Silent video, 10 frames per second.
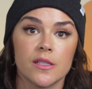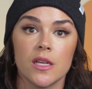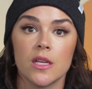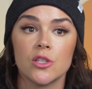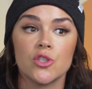
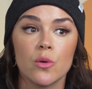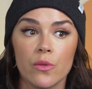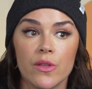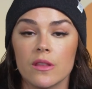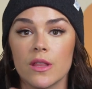and don't
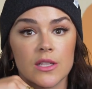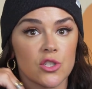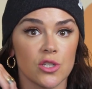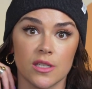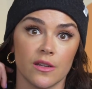think that that's
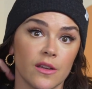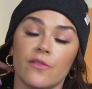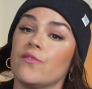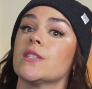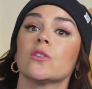just a
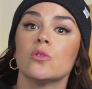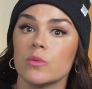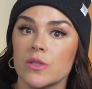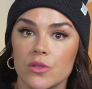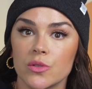physical
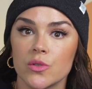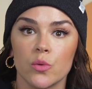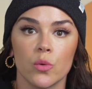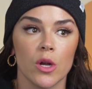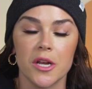result
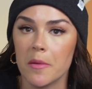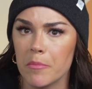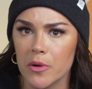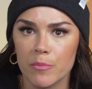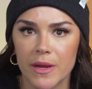or a
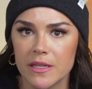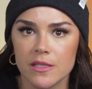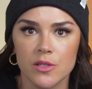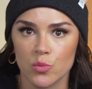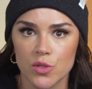
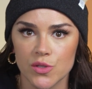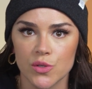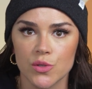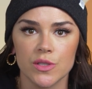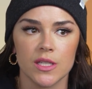number-based result.